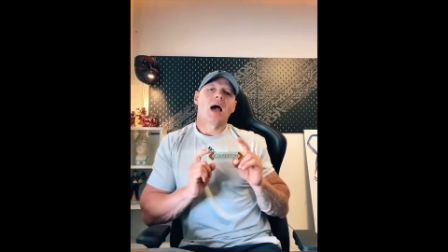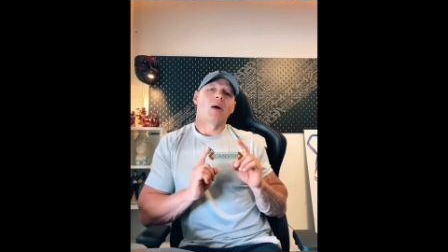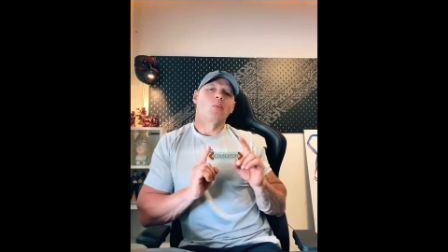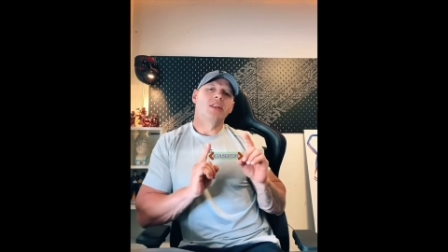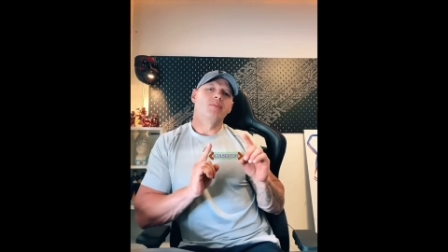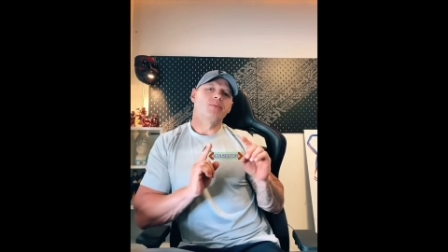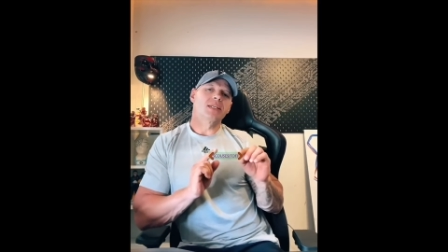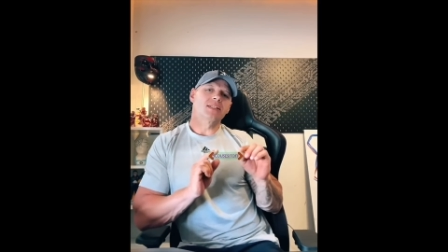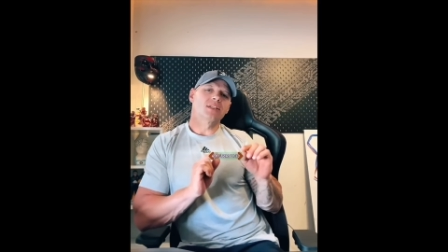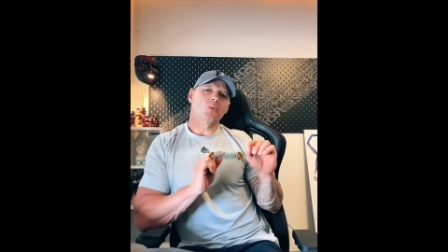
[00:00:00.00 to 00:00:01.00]
And when the
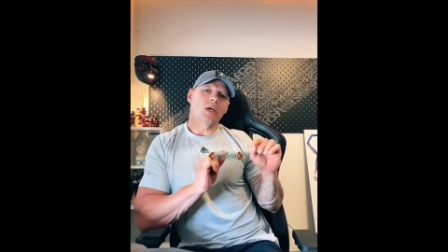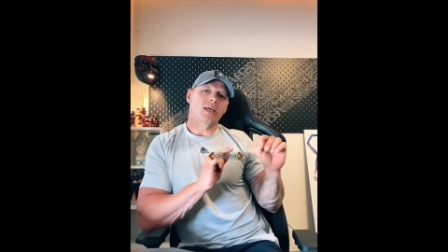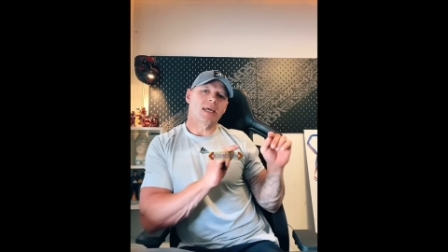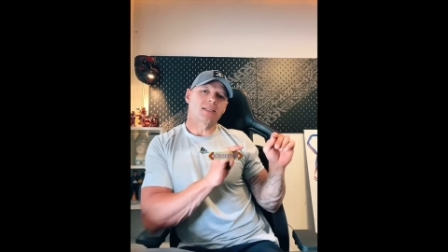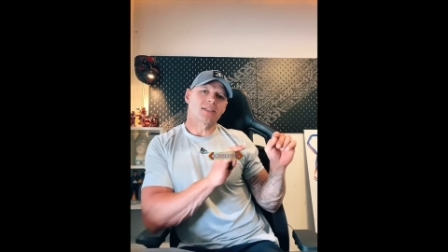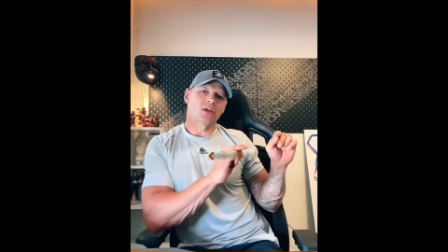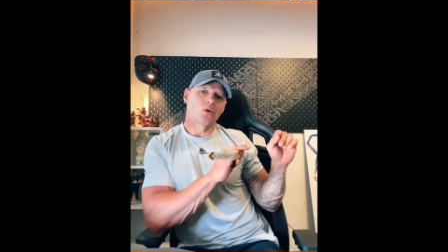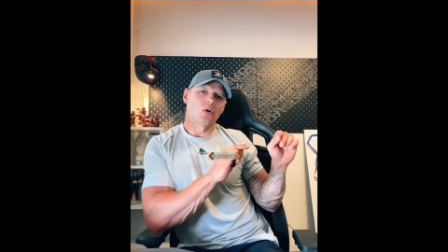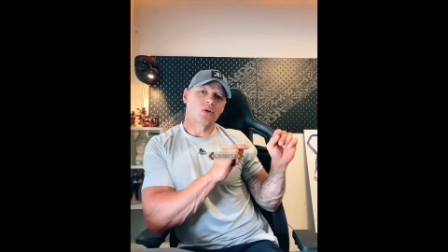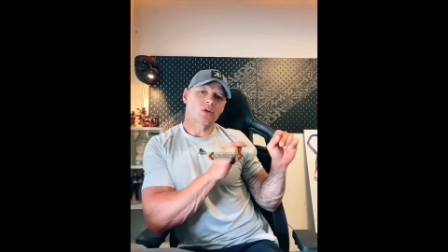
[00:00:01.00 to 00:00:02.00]
prisoners weren't getting to the
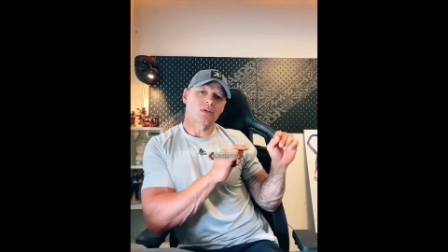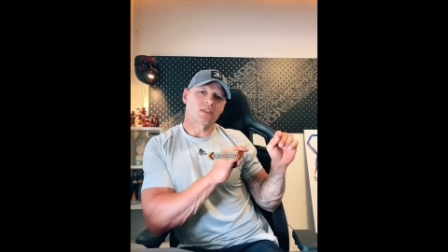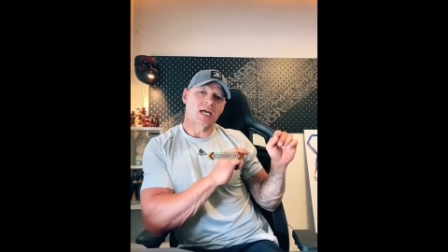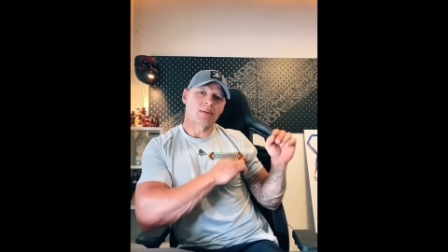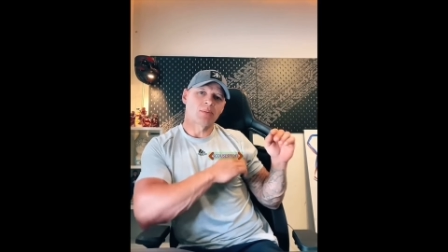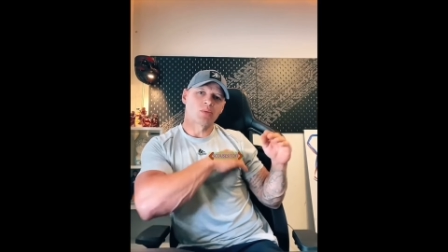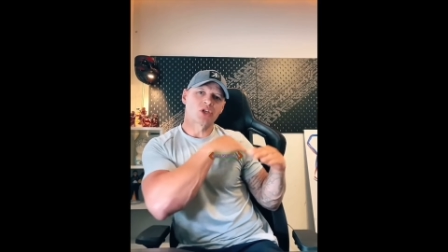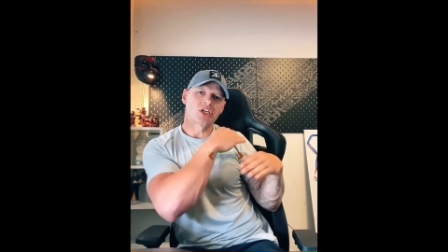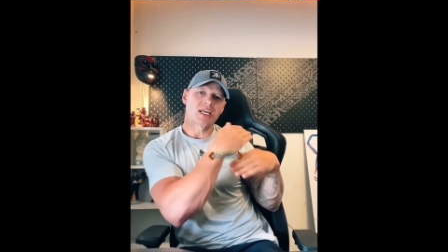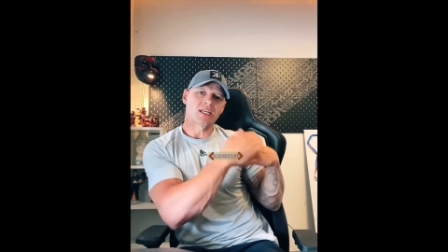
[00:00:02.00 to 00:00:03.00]
court on time, it
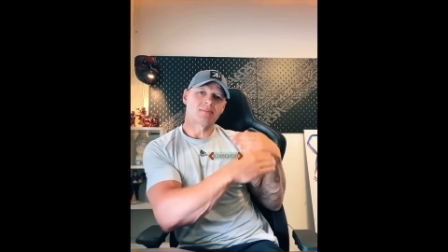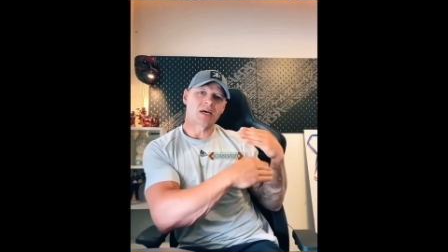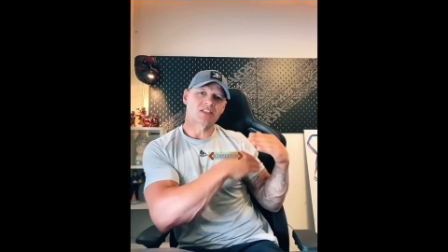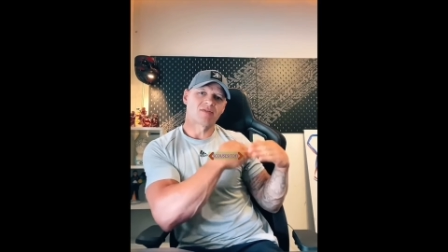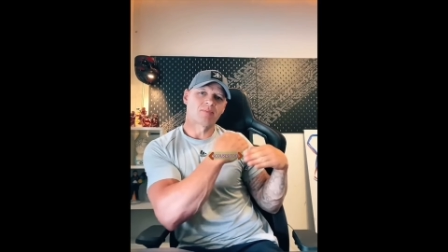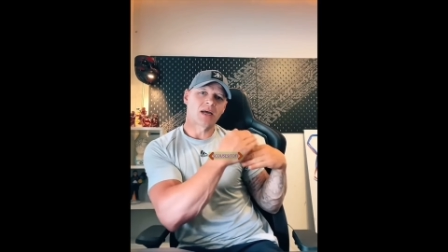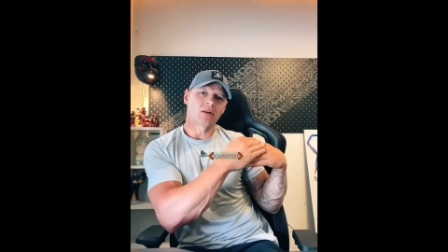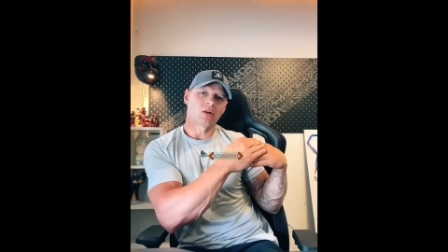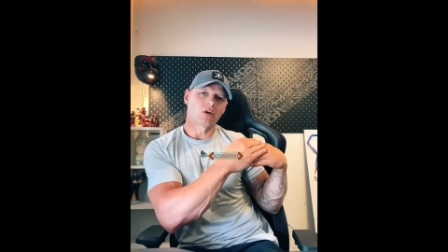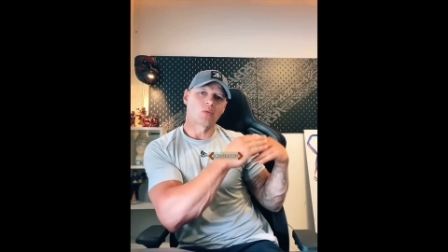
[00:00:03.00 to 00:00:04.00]
was creating a massive
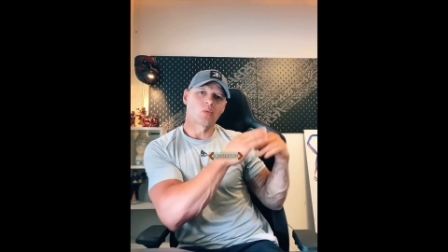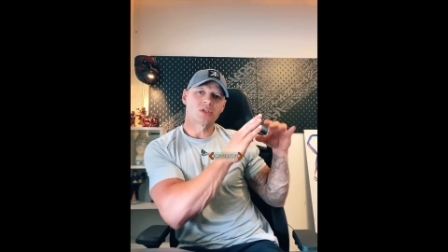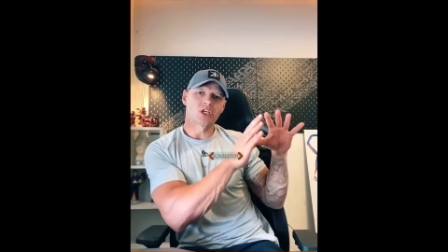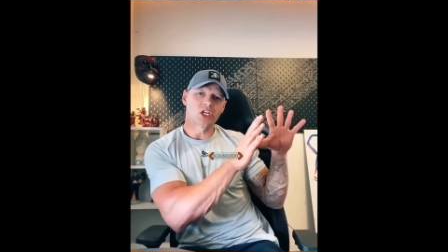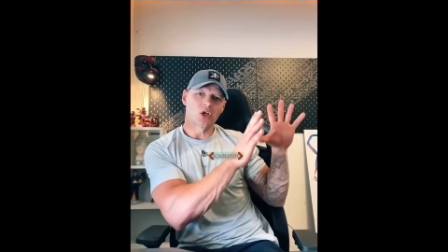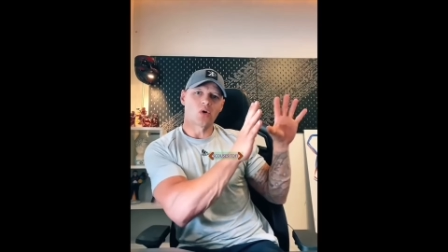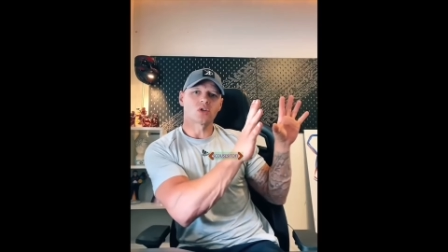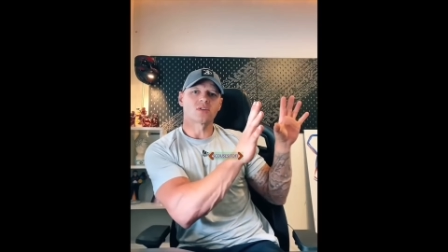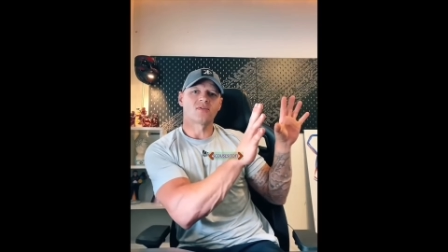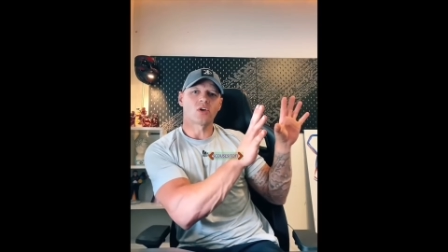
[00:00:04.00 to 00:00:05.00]
backlog, which
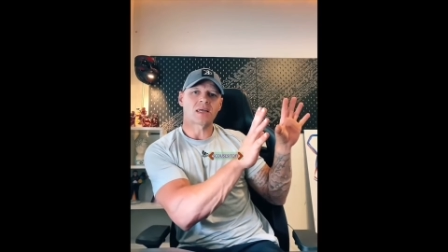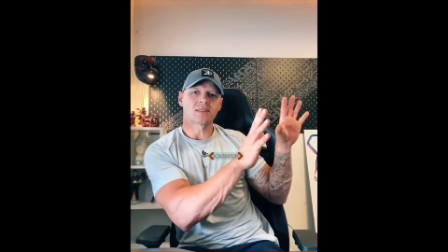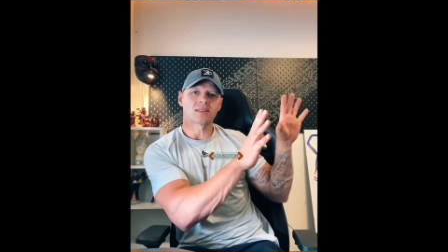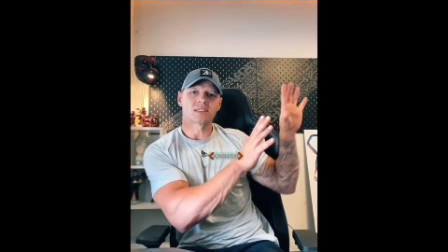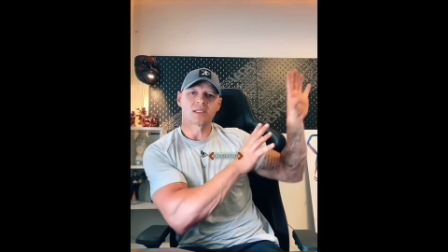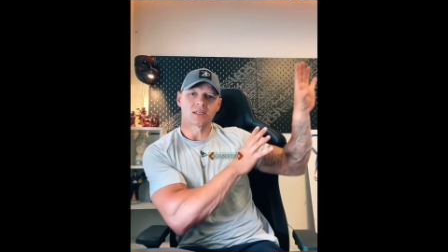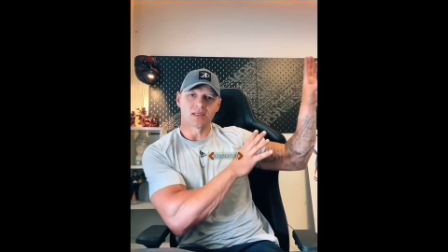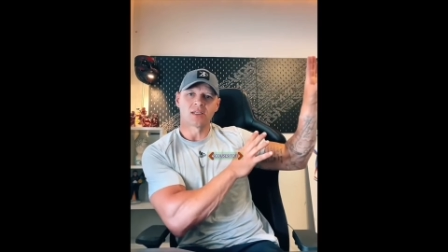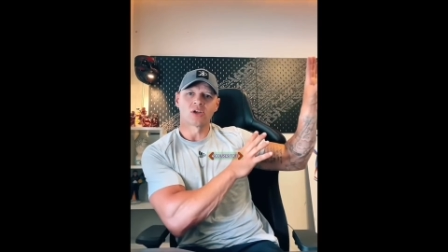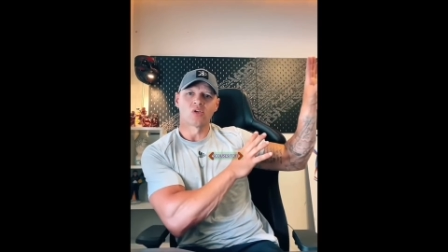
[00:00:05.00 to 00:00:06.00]
caused madness in
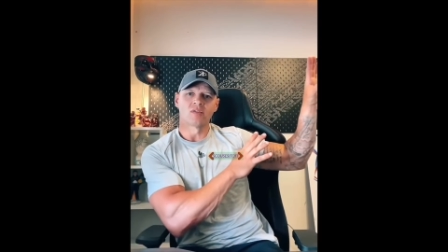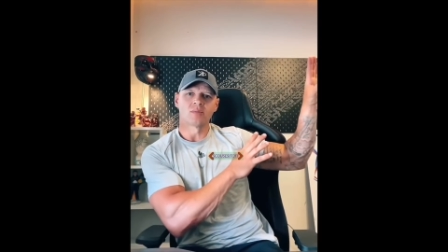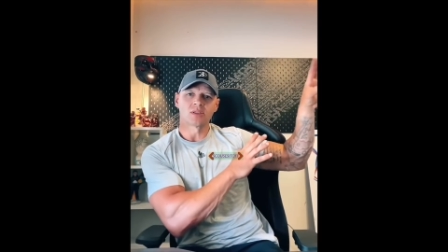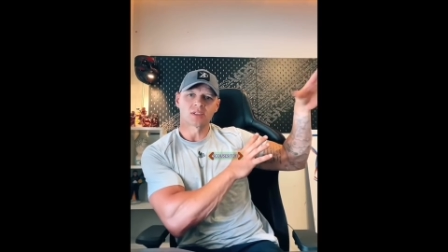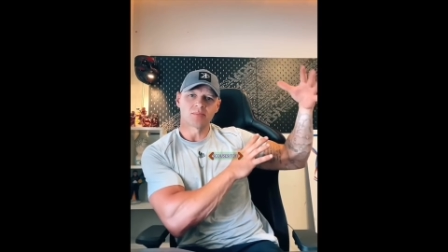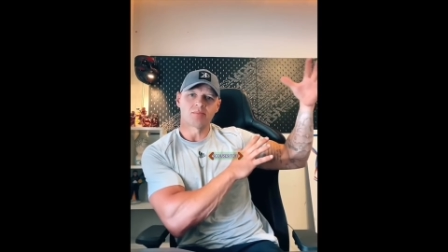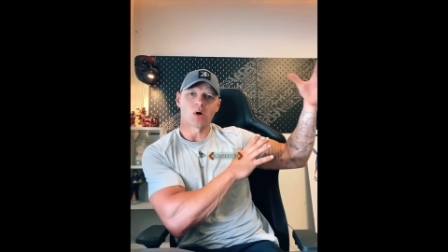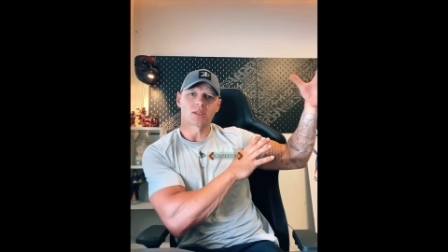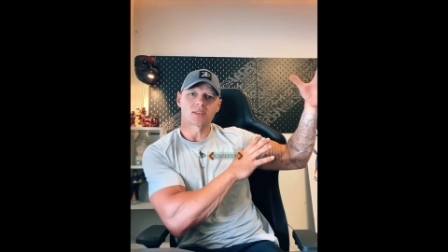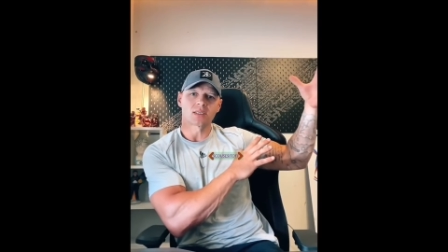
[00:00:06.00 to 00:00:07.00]
the government, in
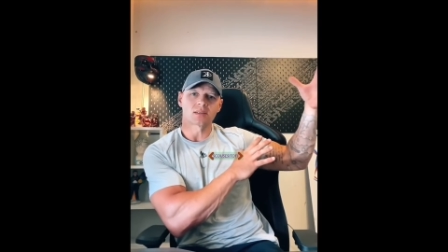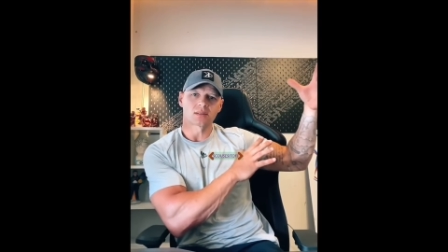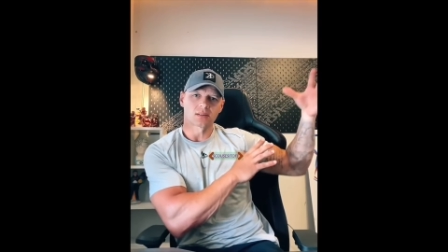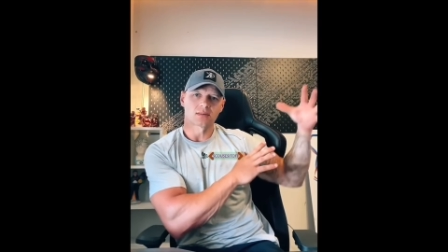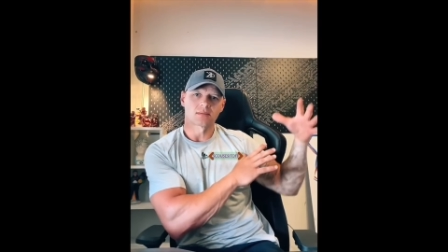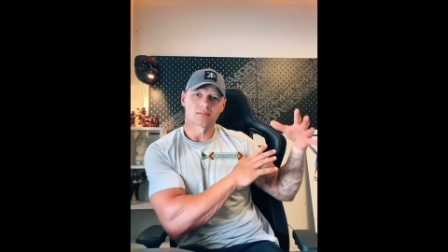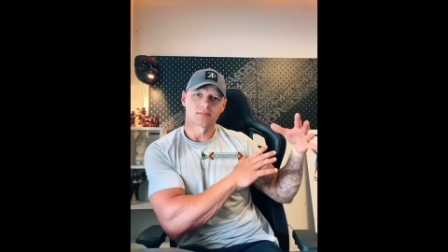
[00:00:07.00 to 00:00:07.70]
politics.